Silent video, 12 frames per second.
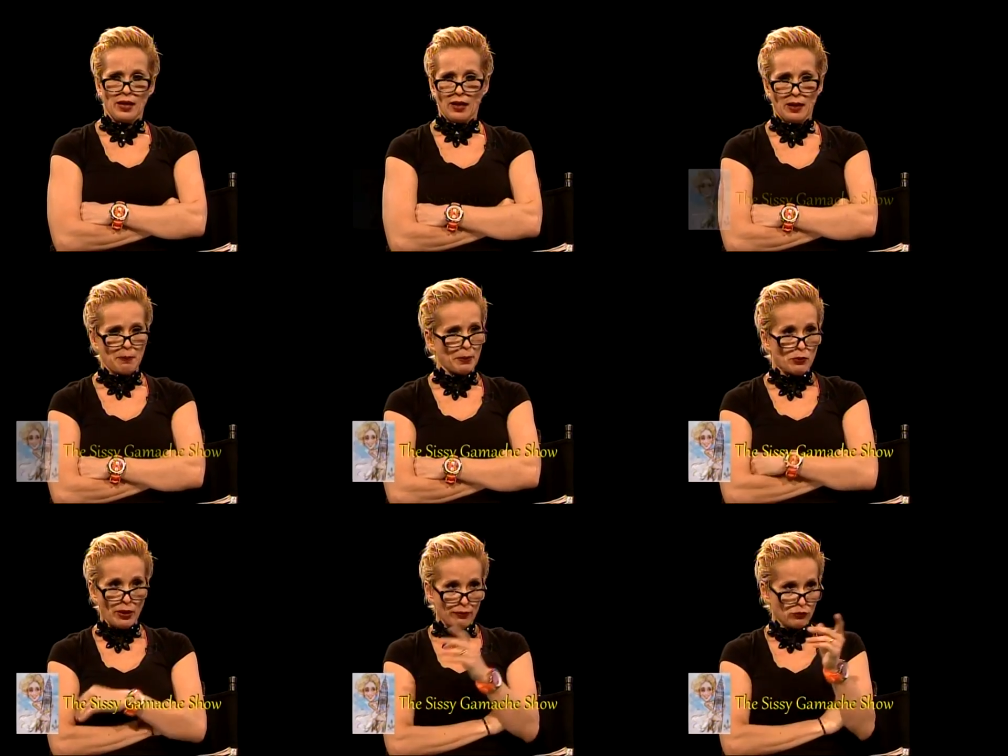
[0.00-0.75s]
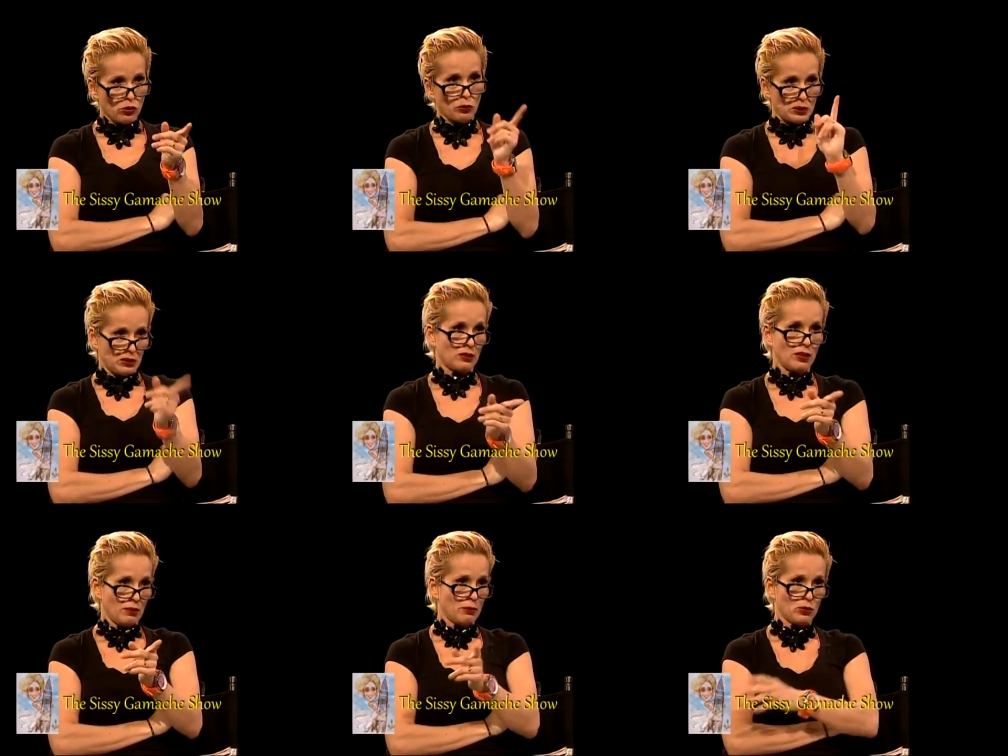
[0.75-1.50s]
uh, but you have to go and
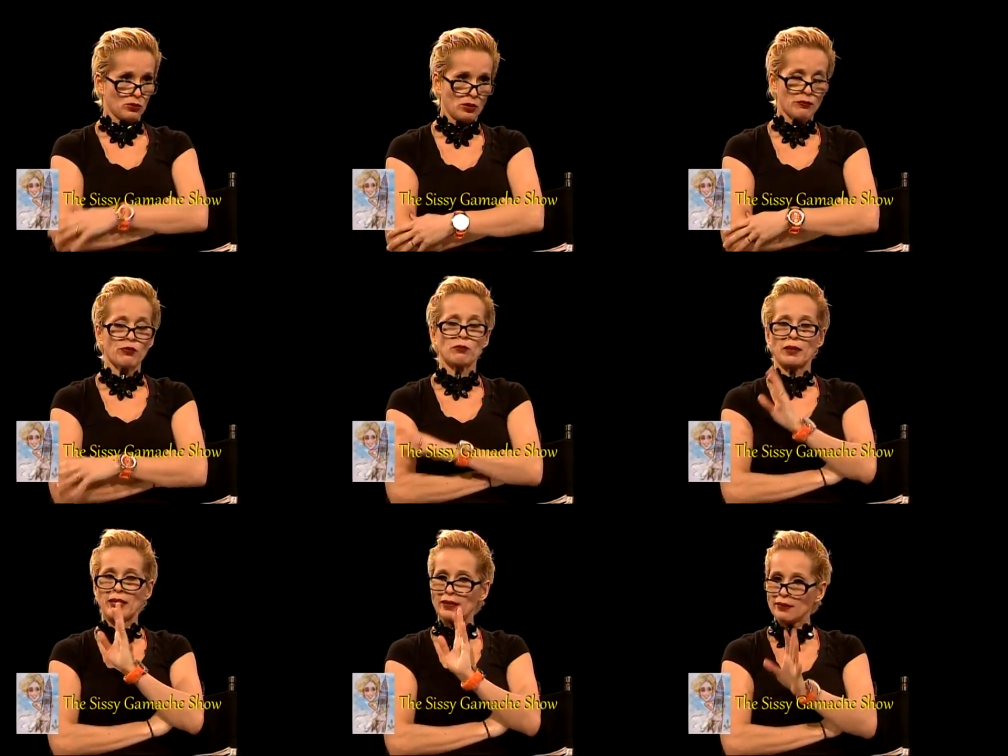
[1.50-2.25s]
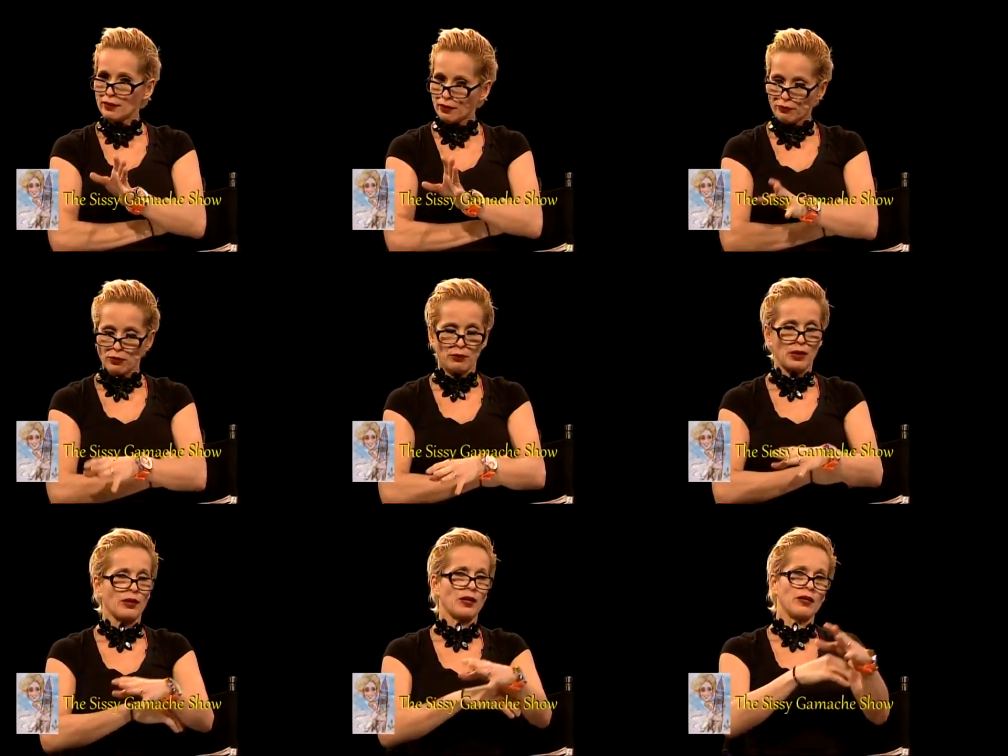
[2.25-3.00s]
see it because okay. you're from India. If you
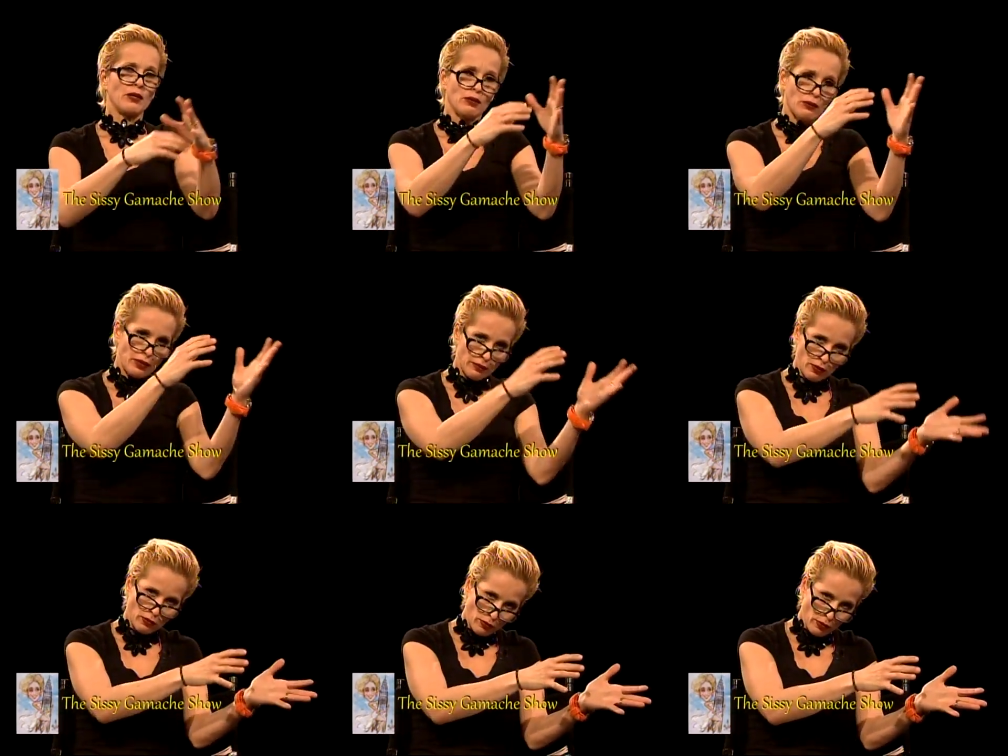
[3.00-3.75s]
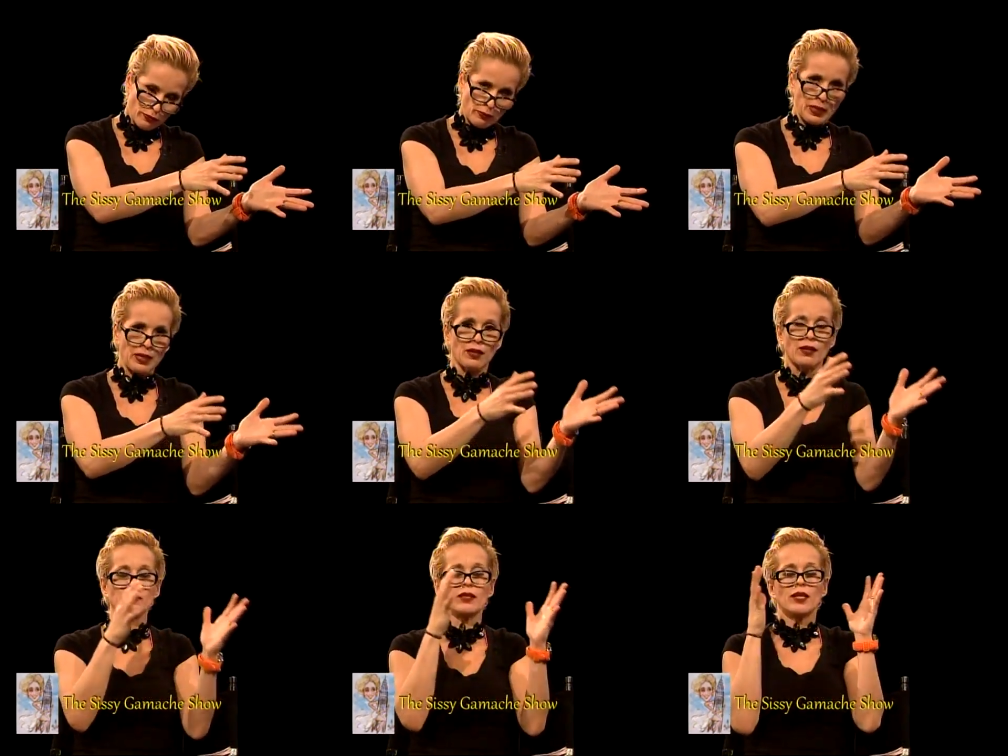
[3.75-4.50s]
are, even though you're from
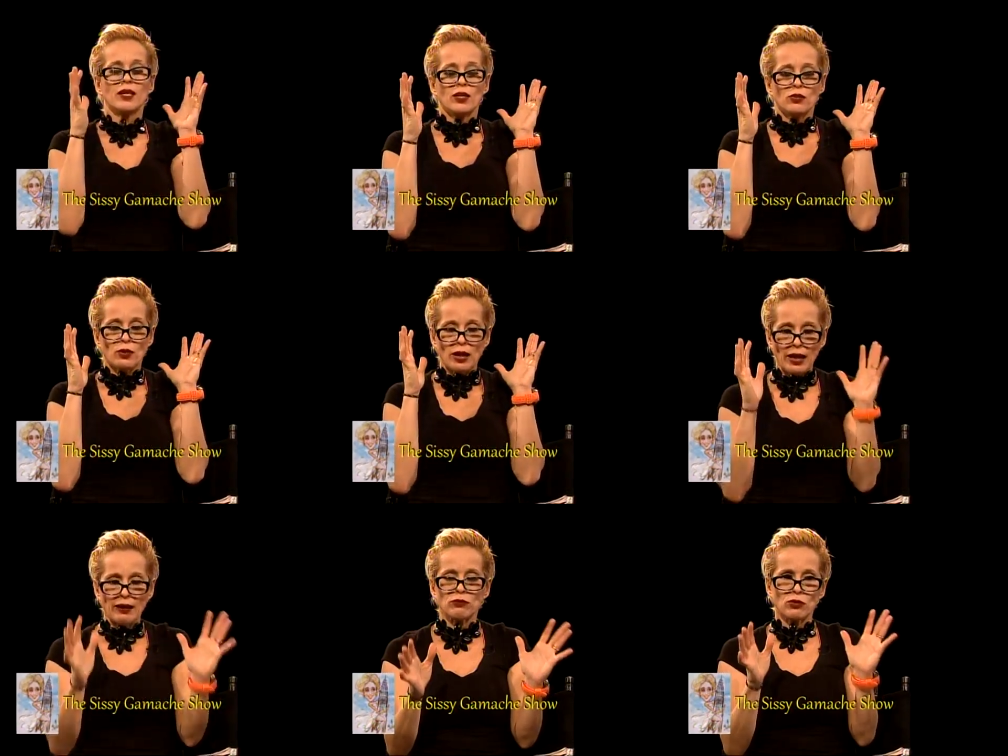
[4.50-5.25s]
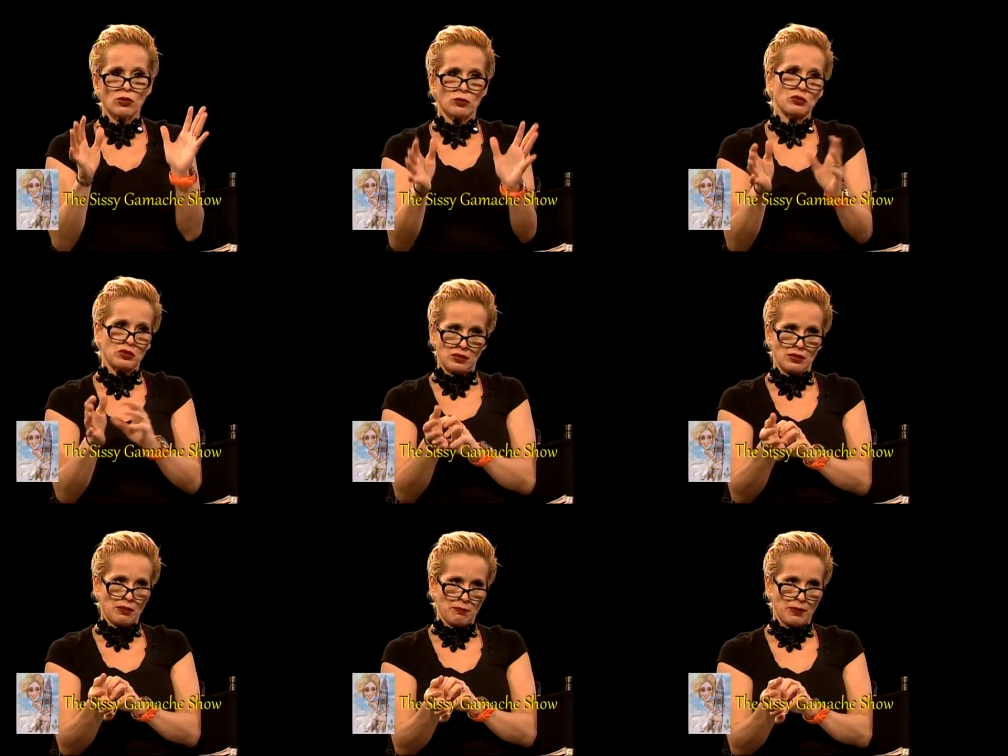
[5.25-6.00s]
England, you have to go and see
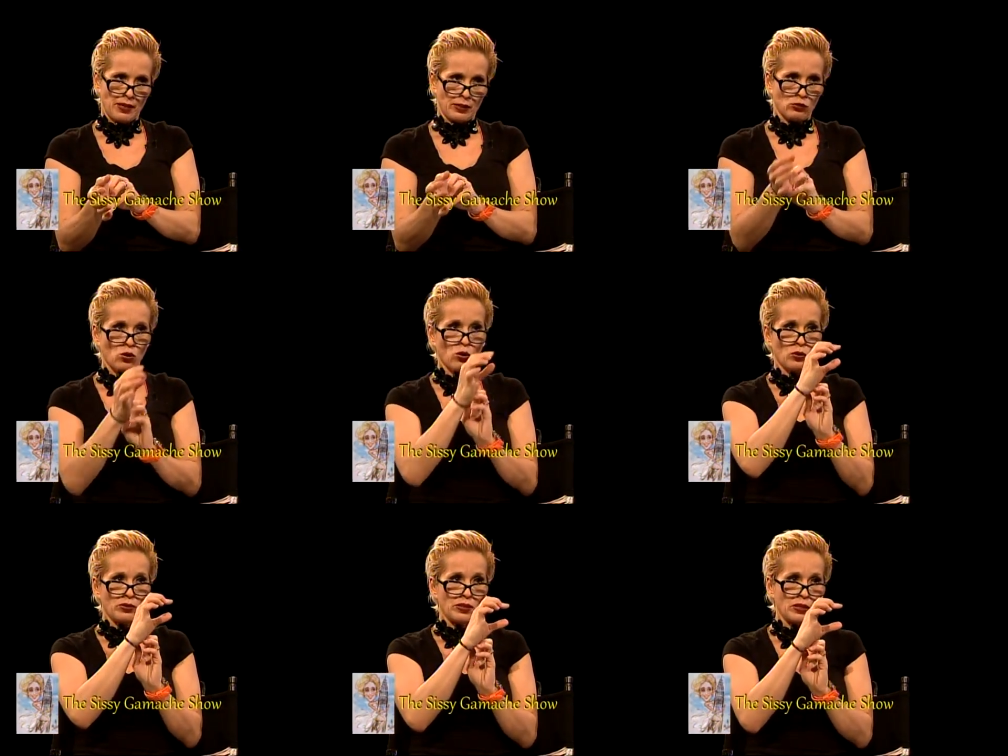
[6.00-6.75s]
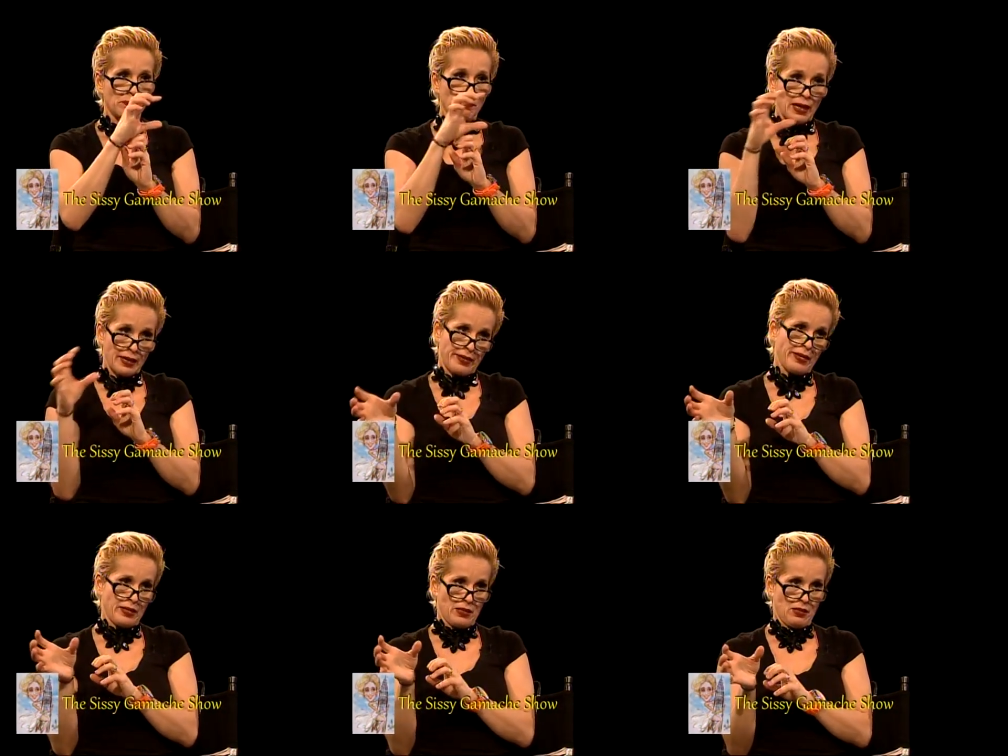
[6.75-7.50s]
that place. Okay. called
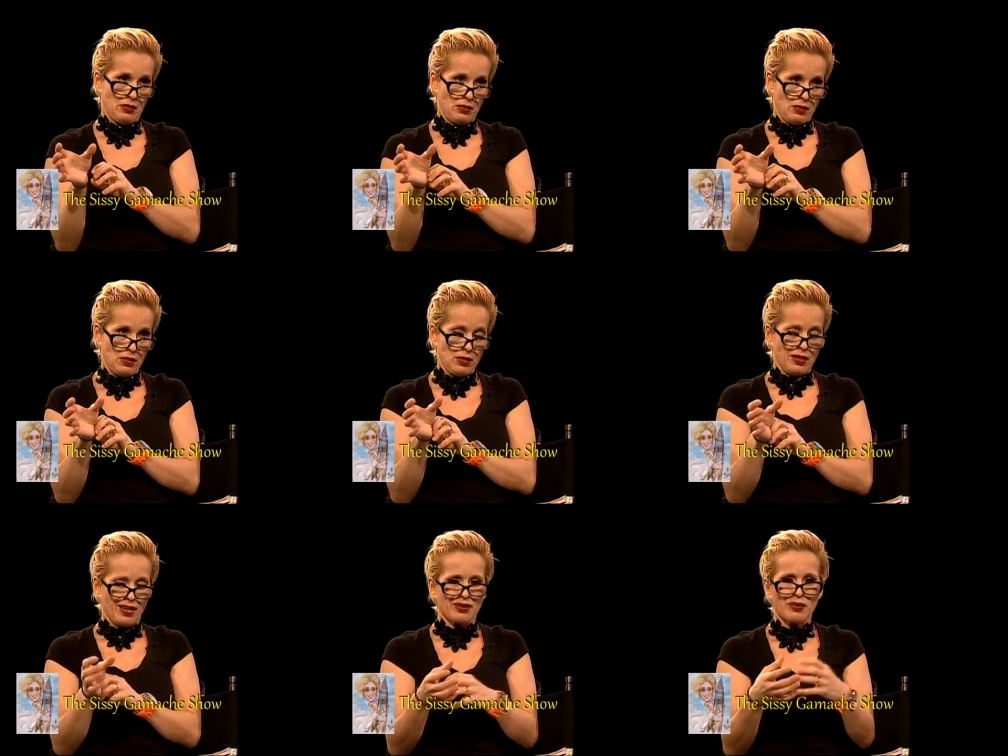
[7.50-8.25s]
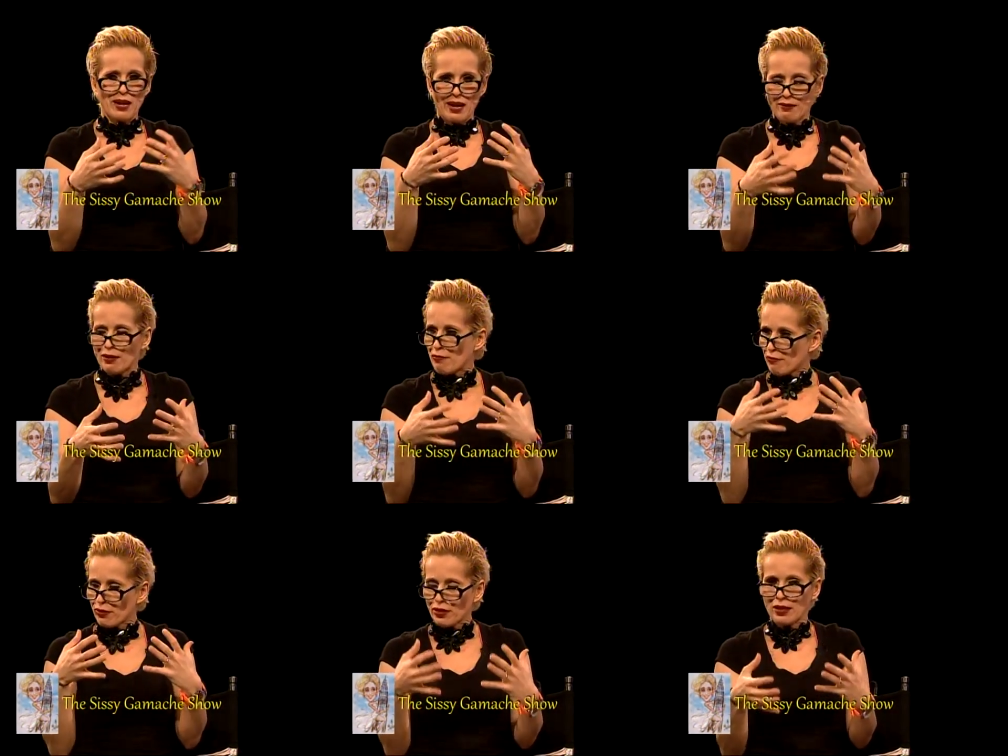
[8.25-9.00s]
Nirbhaya. Nirbhaya. Okay. I don't have, I
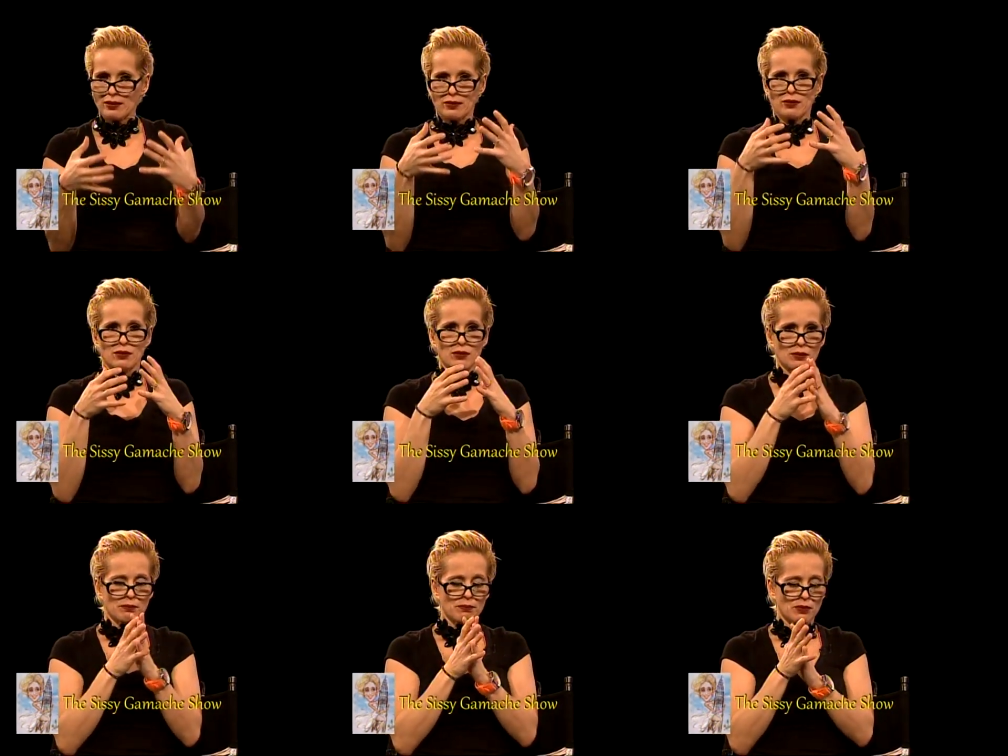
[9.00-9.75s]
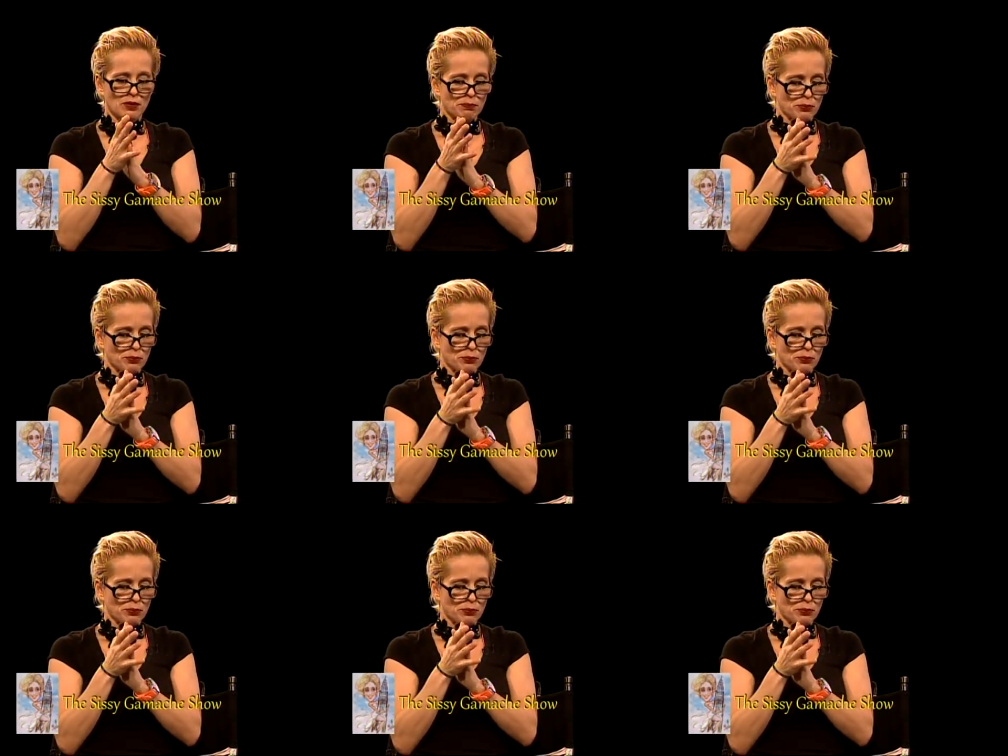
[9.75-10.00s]
forgot the, the